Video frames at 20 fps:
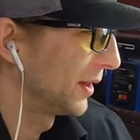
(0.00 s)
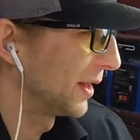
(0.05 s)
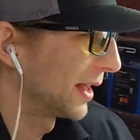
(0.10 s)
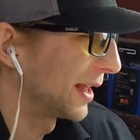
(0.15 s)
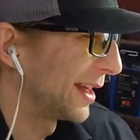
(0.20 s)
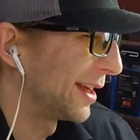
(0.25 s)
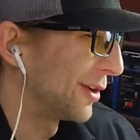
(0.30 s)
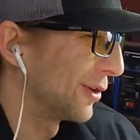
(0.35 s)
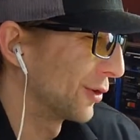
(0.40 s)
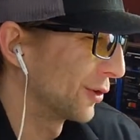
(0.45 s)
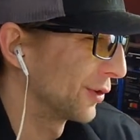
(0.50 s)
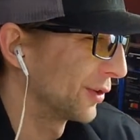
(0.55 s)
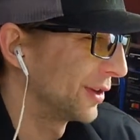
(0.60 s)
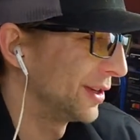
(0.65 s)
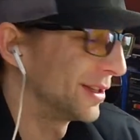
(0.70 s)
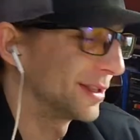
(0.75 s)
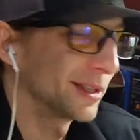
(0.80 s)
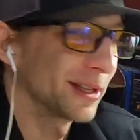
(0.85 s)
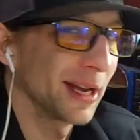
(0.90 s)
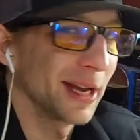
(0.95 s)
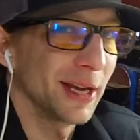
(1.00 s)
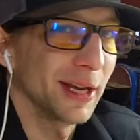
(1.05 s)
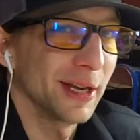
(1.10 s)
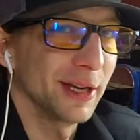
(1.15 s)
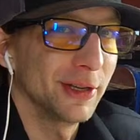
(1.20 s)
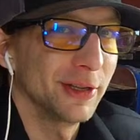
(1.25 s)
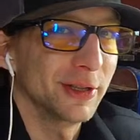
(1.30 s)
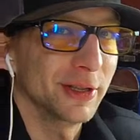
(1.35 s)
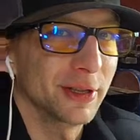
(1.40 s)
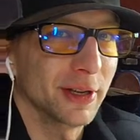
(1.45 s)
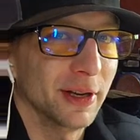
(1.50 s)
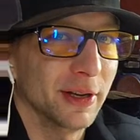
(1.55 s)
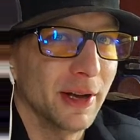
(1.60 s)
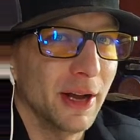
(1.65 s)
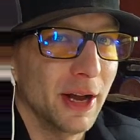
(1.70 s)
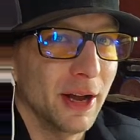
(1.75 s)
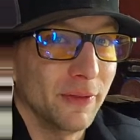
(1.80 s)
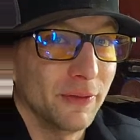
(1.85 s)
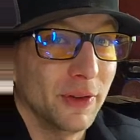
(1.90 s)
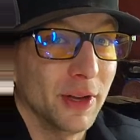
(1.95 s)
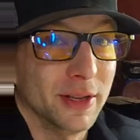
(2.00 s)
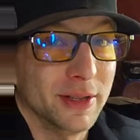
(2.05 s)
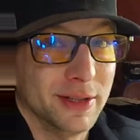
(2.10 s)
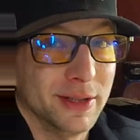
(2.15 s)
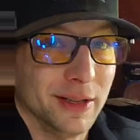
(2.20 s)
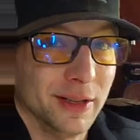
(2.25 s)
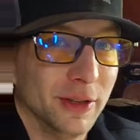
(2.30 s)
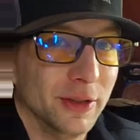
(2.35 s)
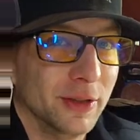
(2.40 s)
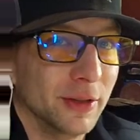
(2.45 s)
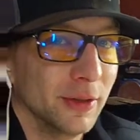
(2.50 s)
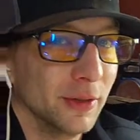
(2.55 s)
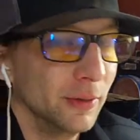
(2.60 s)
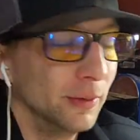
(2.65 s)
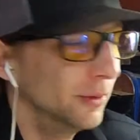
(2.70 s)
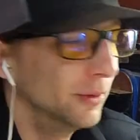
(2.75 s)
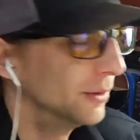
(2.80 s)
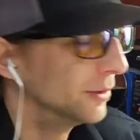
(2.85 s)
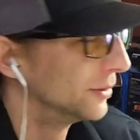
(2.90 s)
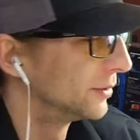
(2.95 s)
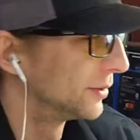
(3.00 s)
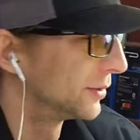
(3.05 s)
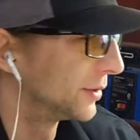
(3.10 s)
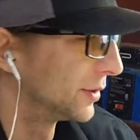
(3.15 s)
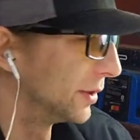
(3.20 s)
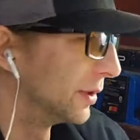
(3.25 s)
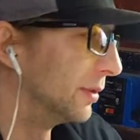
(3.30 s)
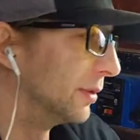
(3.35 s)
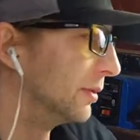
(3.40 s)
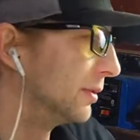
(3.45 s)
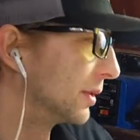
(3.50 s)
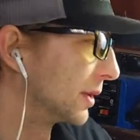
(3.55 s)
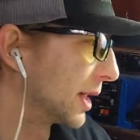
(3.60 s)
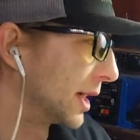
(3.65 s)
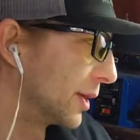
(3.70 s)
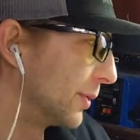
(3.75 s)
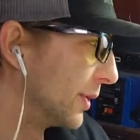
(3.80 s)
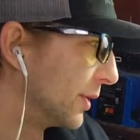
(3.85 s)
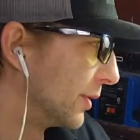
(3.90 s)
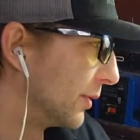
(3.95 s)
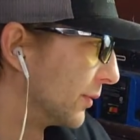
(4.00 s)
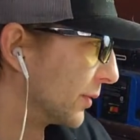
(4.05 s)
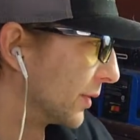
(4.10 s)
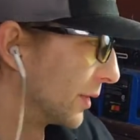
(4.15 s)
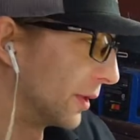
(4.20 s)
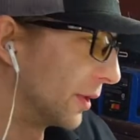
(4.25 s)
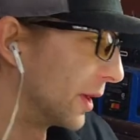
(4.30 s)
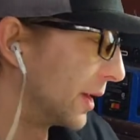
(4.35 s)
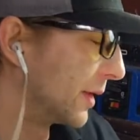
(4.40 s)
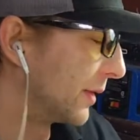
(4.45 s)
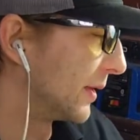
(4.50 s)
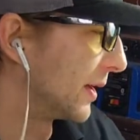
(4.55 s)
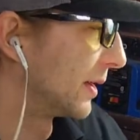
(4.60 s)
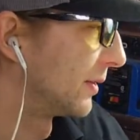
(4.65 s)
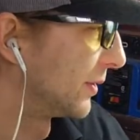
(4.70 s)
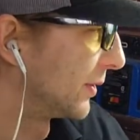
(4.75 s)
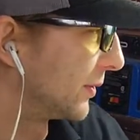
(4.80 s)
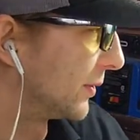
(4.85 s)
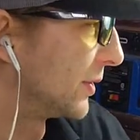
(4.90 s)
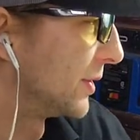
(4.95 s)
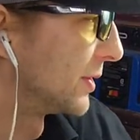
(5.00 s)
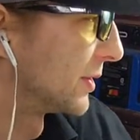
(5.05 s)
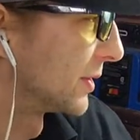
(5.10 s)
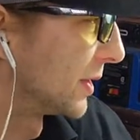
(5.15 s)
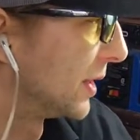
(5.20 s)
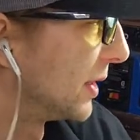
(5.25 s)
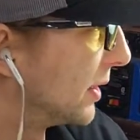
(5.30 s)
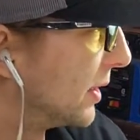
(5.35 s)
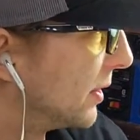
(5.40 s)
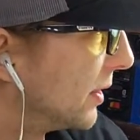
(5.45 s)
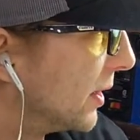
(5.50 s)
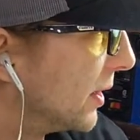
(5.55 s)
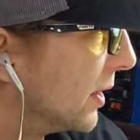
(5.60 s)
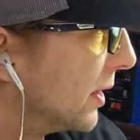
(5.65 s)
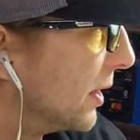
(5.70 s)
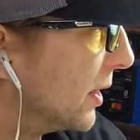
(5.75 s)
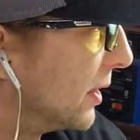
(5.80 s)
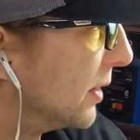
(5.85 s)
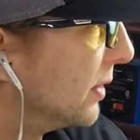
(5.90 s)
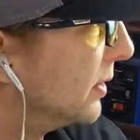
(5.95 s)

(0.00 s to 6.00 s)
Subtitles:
like an early stage of Godzilla too. So, kind of went over a lot of that theories in the